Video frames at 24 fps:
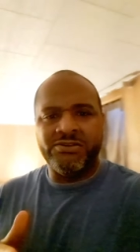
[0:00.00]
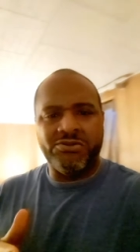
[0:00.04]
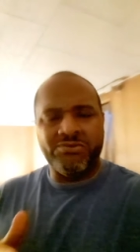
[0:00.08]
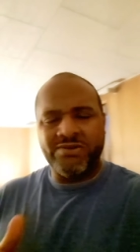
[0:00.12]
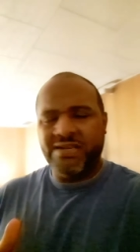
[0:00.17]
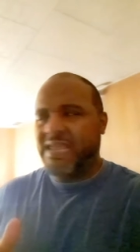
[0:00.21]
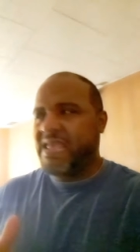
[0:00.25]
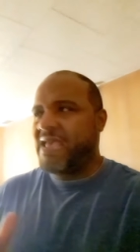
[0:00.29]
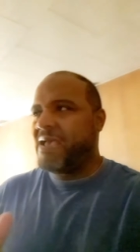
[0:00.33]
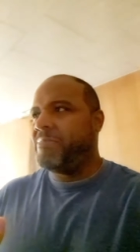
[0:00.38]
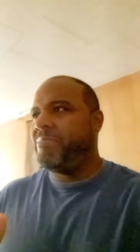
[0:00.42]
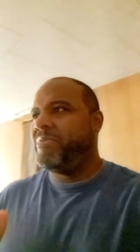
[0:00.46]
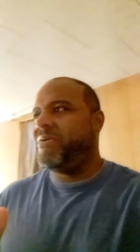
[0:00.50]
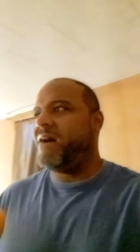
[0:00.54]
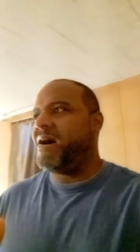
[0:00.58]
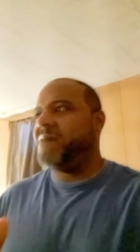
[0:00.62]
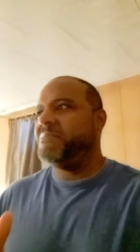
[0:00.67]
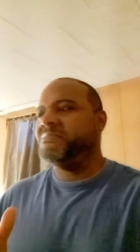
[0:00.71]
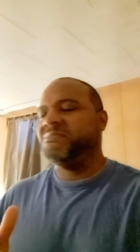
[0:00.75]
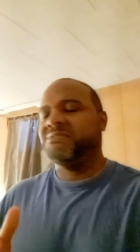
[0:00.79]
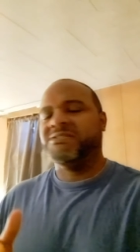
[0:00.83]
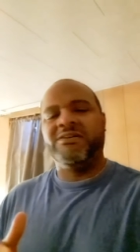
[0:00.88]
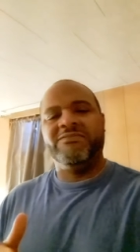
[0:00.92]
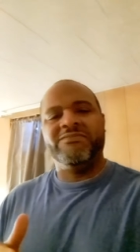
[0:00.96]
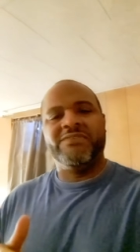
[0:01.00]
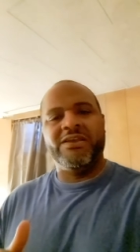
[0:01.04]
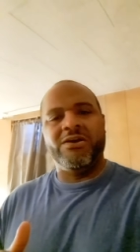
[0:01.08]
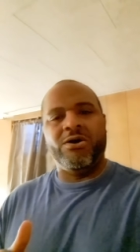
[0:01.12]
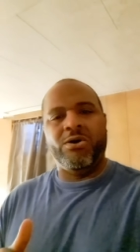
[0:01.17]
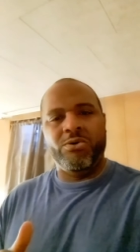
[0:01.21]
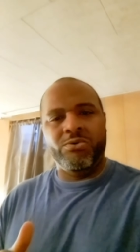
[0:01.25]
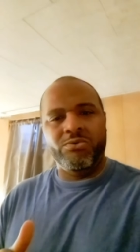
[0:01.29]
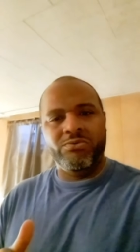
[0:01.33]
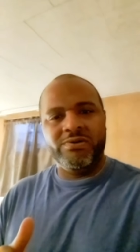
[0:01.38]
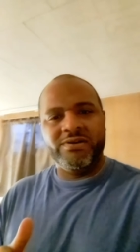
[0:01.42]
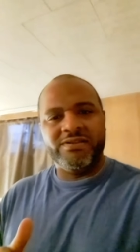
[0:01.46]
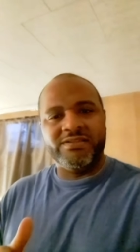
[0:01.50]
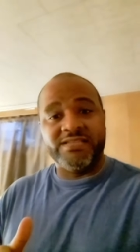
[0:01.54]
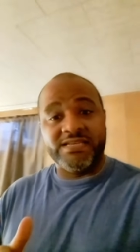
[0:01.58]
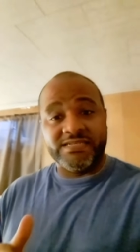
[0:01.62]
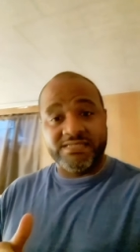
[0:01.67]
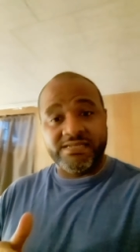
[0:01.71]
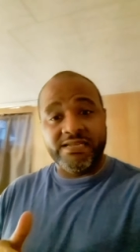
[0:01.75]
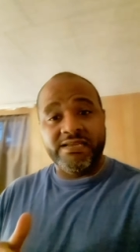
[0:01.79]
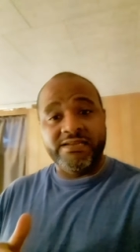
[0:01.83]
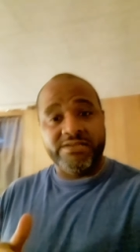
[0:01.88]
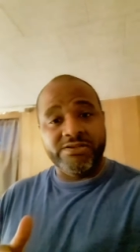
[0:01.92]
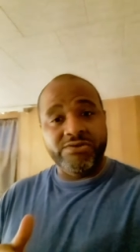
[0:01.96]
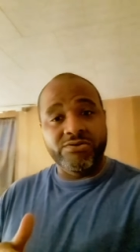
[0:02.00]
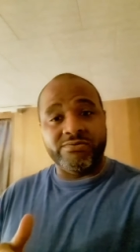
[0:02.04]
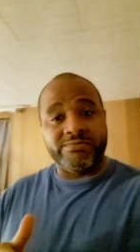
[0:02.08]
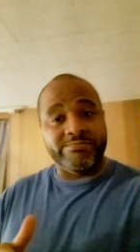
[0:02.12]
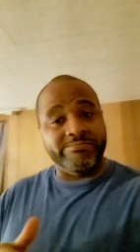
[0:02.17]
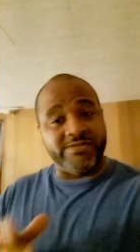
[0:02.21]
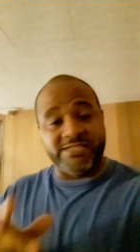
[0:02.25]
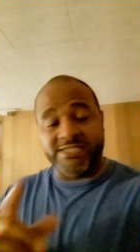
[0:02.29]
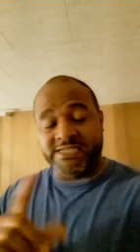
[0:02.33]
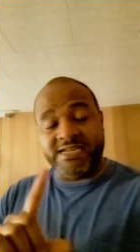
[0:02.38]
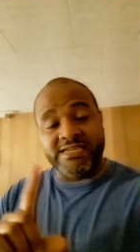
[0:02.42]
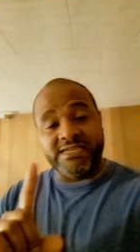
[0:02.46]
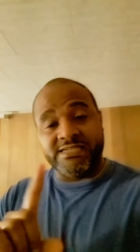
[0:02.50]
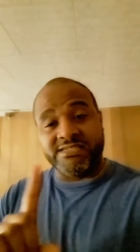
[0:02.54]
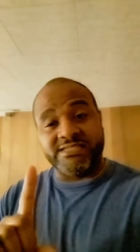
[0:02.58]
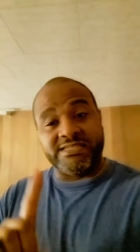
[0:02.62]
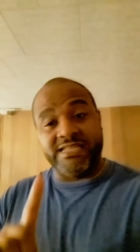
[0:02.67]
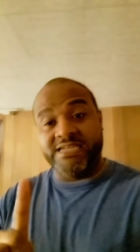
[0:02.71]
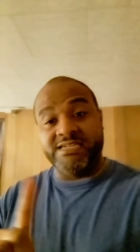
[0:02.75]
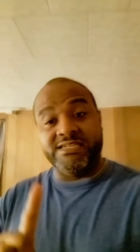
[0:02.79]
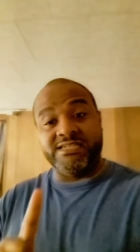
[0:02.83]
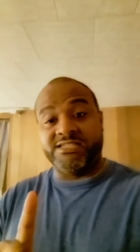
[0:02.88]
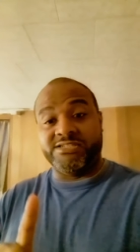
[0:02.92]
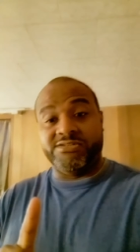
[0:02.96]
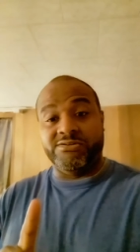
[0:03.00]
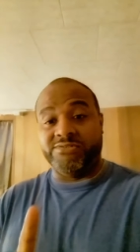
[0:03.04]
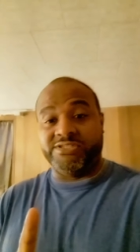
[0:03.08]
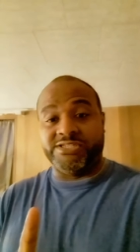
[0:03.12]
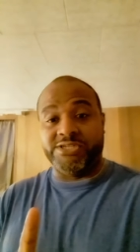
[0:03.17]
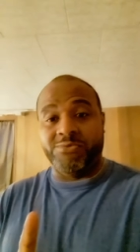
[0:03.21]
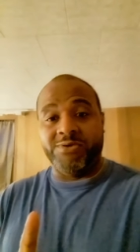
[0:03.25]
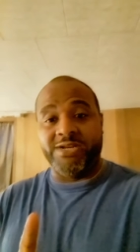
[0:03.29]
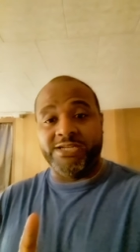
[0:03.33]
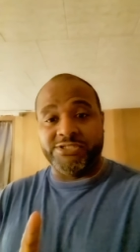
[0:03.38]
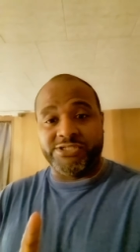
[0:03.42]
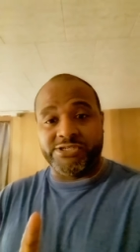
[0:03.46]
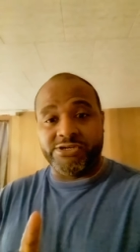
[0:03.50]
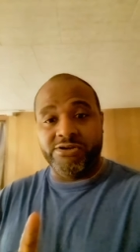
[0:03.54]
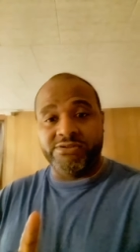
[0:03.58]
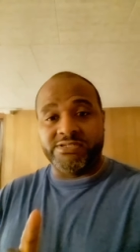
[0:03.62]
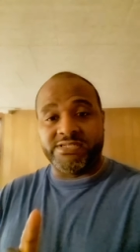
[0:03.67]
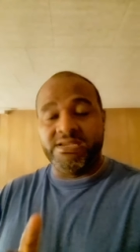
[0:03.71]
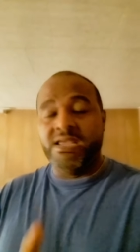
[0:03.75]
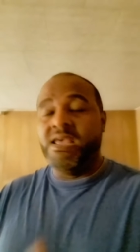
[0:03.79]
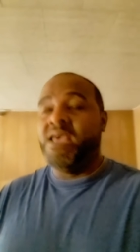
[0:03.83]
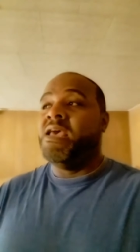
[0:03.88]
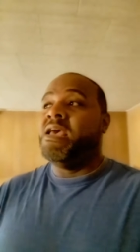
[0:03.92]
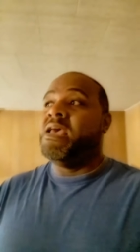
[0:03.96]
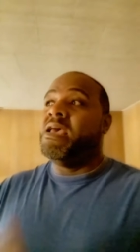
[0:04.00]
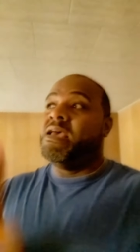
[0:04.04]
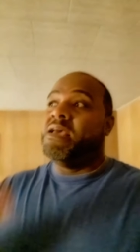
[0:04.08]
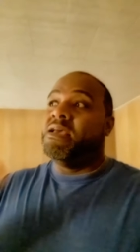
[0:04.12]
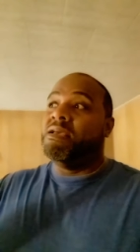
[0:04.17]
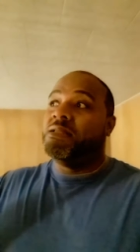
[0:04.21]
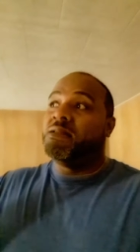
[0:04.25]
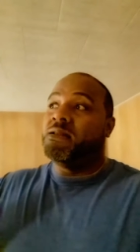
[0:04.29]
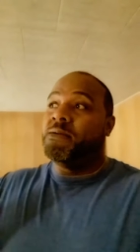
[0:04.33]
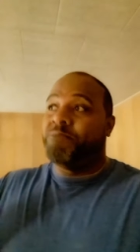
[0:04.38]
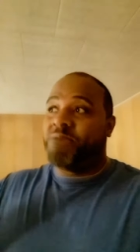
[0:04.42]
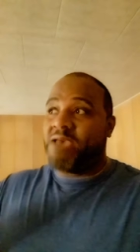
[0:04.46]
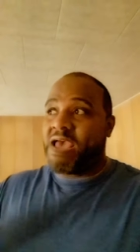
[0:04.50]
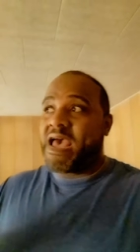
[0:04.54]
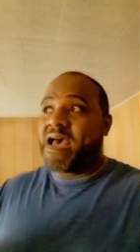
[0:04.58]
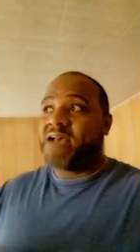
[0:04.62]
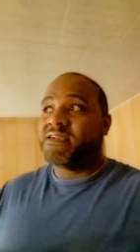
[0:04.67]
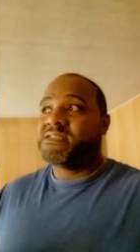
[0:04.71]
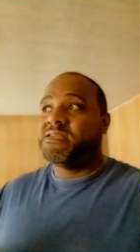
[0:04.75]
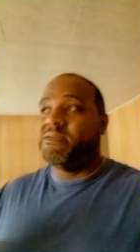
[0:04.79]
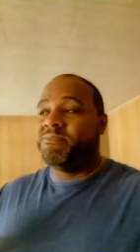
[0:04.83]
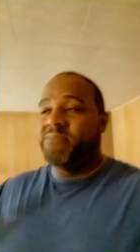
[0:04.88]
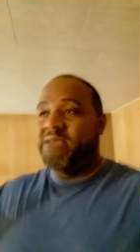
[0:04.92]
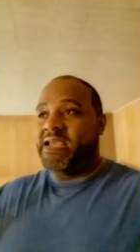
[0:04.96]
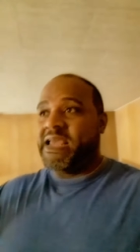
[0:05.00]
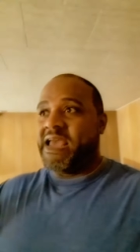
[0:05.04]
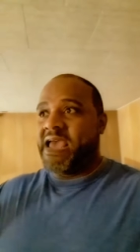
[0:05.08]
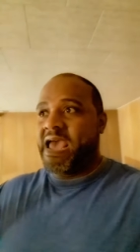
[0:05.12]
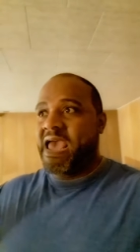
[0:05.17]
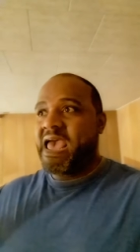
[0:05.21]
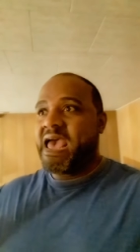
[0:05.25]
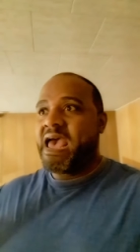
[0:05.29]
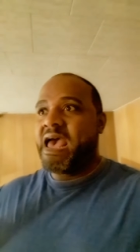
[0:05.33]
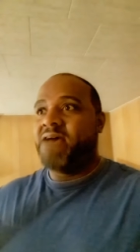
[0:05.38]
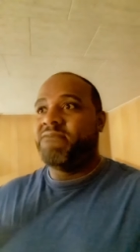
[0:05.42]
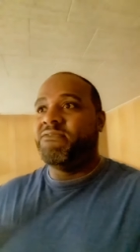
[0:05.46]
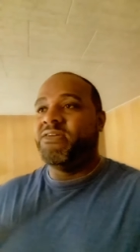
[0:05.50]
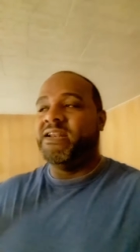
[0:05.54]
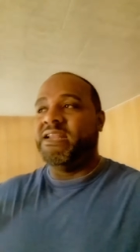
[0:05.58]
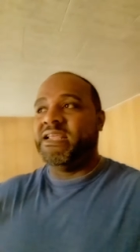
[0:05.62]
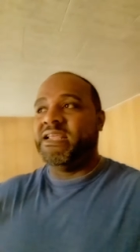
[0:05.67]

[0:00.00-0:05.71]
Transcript: Don't they have problems of their own? Yes, they do. They just don't show it in the church. The pastor may have